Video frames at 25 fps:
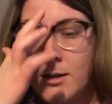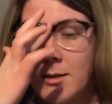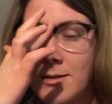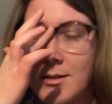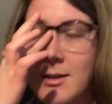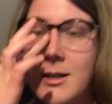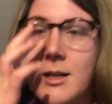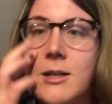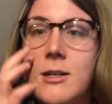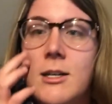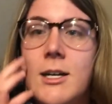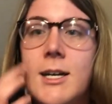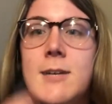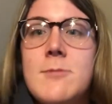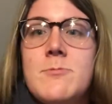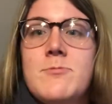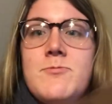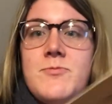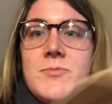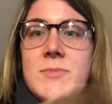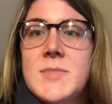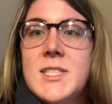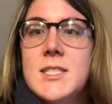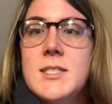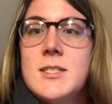All right,
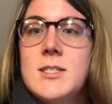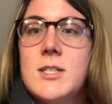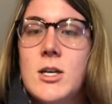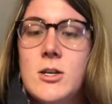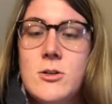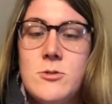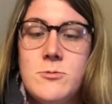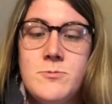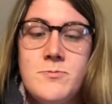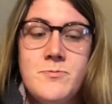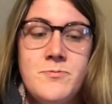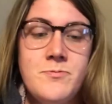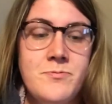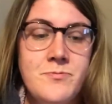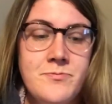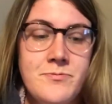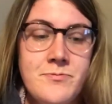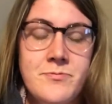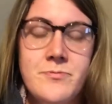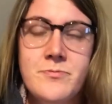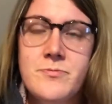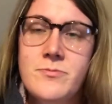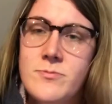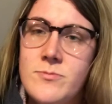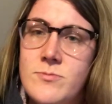so
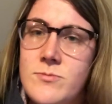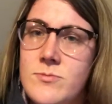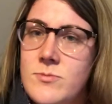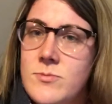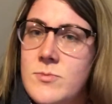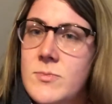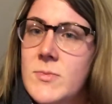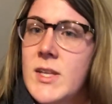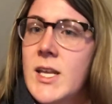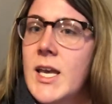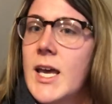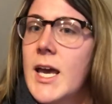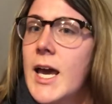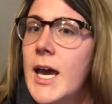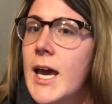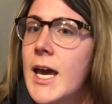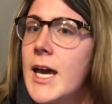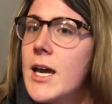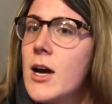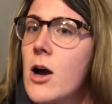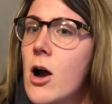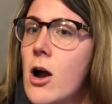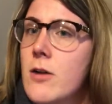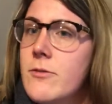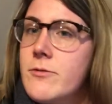
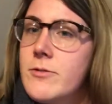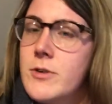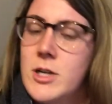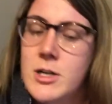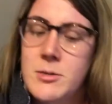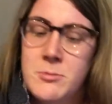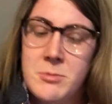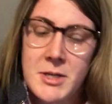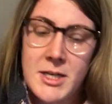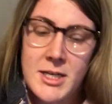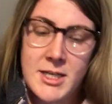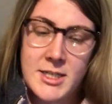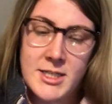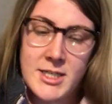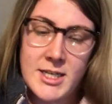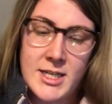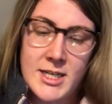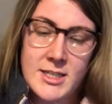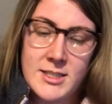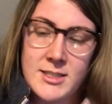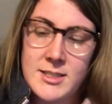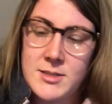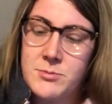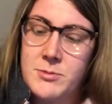AR verb endings.